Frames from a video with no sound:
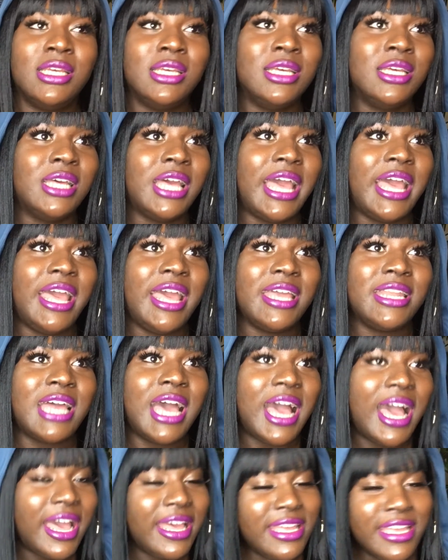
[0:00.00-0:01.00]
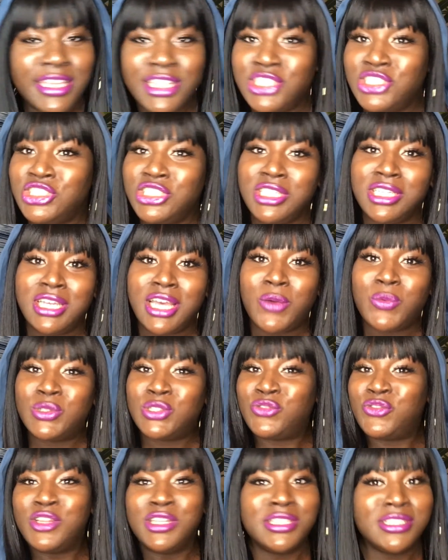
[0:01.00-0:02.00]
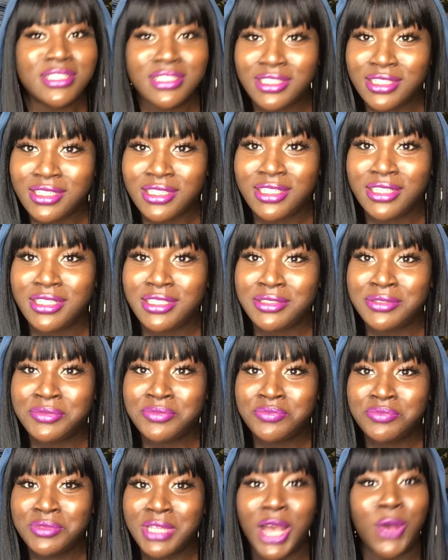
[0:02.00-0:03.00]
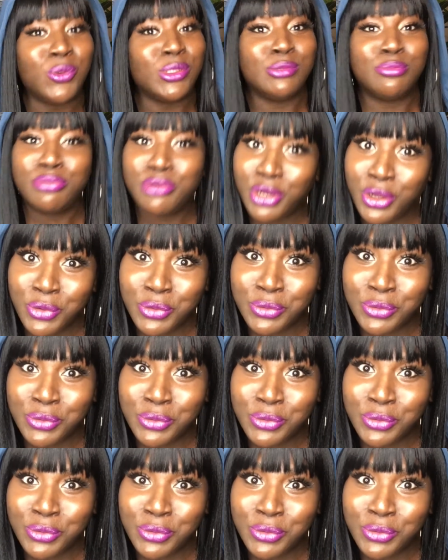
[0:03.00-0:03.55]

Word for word: I had high energy. I was feeling good. I was broke.